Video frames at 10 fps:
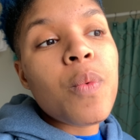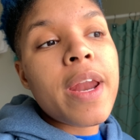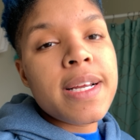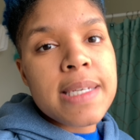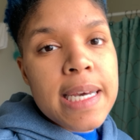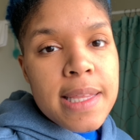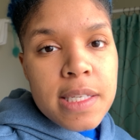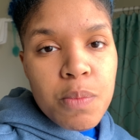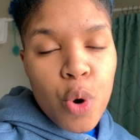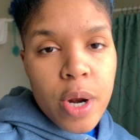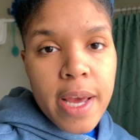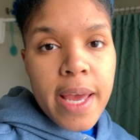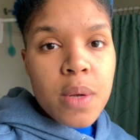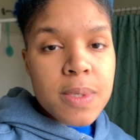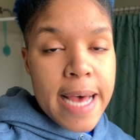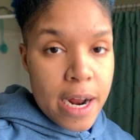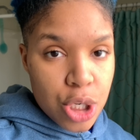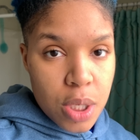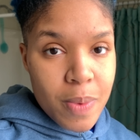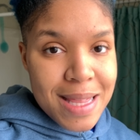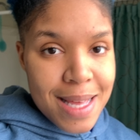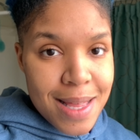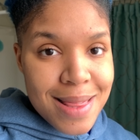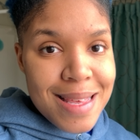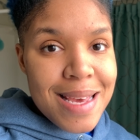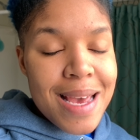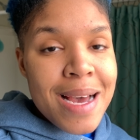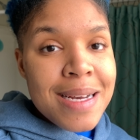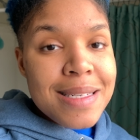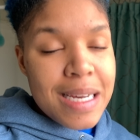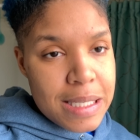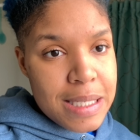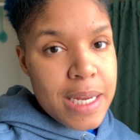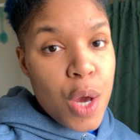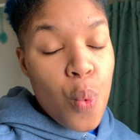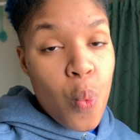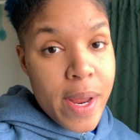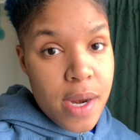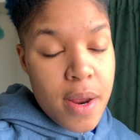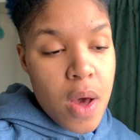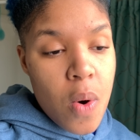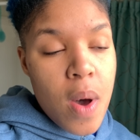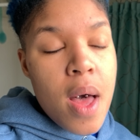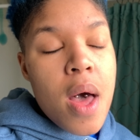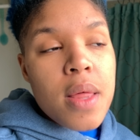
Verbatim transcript: When I took it this morning and it was actually within the testing window,